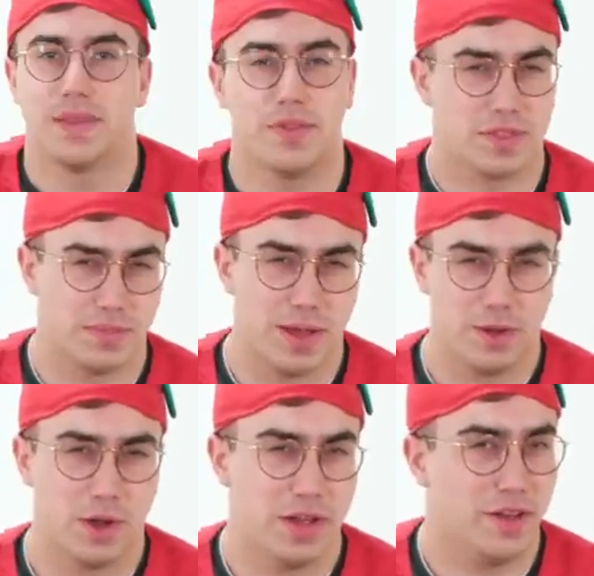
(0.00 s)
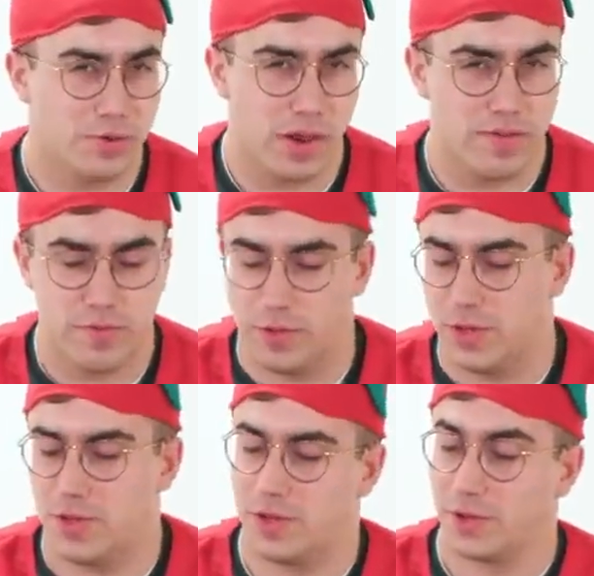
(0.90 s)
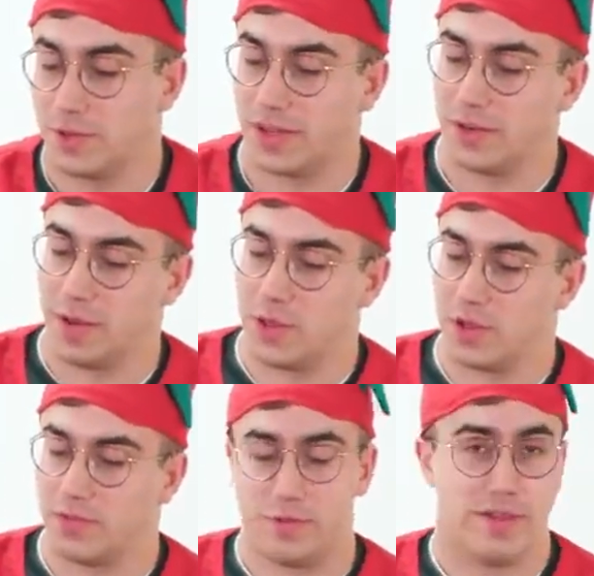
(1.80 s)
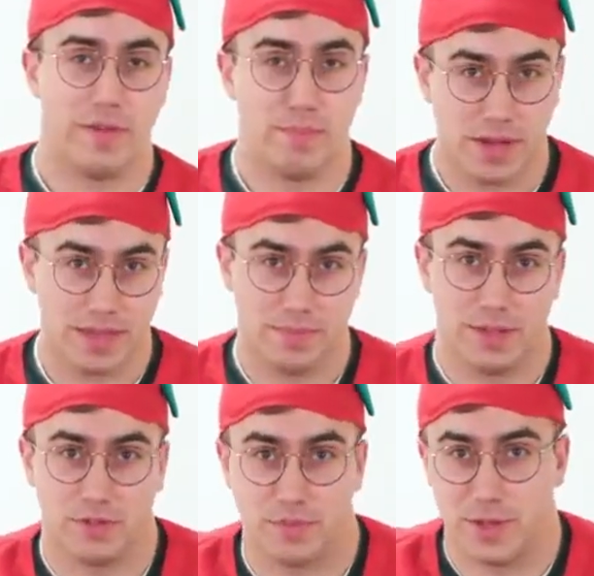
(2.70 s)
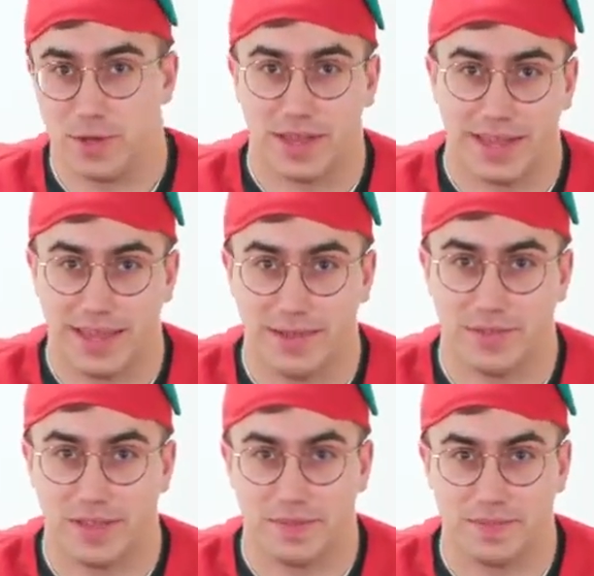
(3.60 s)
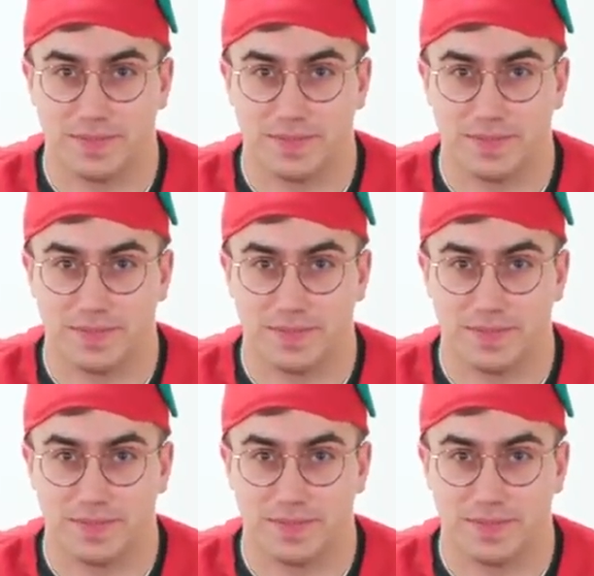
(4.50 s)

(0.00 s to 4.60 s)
If that's somehow not enough gravy for you, you can also get a range of gravy bucket meals from a UK KFC.